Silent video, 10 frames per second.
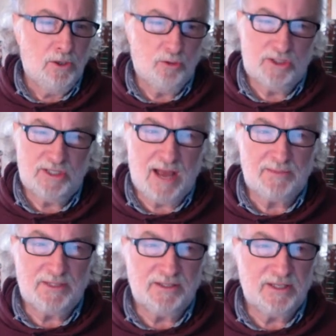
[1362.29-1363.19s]
who
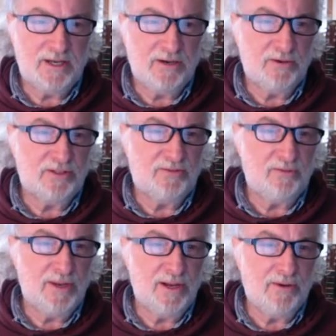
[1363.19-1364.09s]
stops his ears
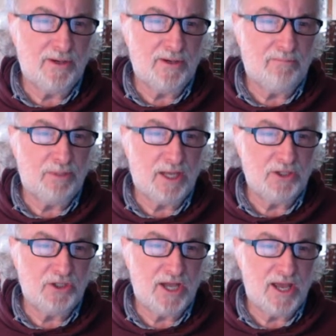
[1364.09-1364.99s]
from hearing of
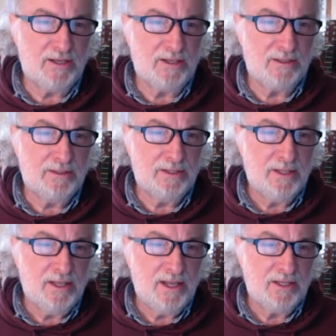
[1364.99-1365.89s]
bloodshed
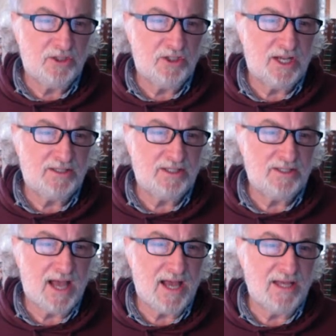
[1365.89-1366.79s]
and shuts
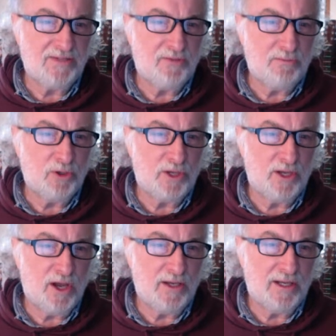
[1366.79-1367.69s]
his eyes from
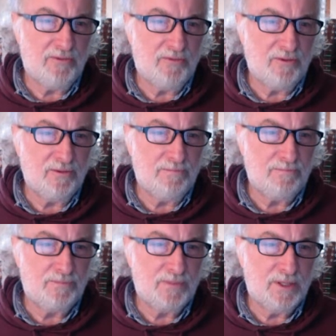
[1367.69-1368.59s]
looking on evil,
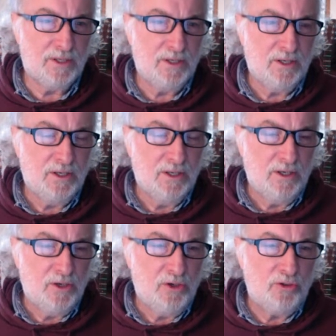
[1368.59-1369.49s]

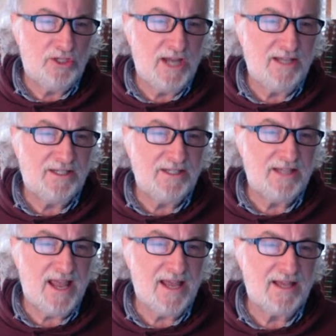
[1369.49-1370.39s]
who shakes
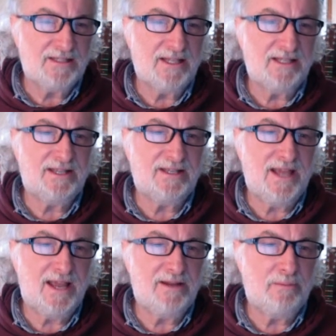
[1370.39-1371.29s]
his hands lest they
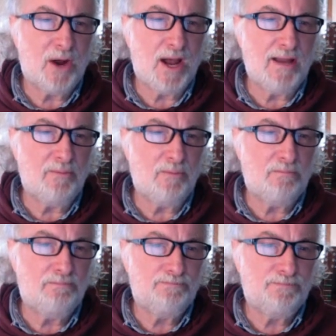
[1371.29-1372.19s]
take a bribe,
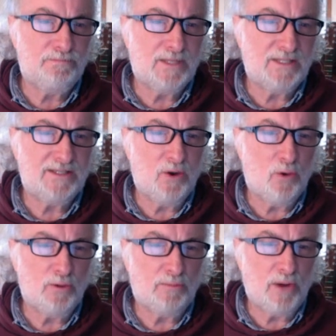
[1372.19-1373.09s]
lest they
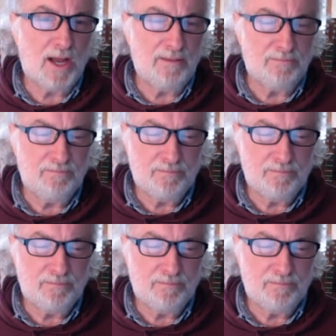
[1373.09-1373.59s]
hold a bribe.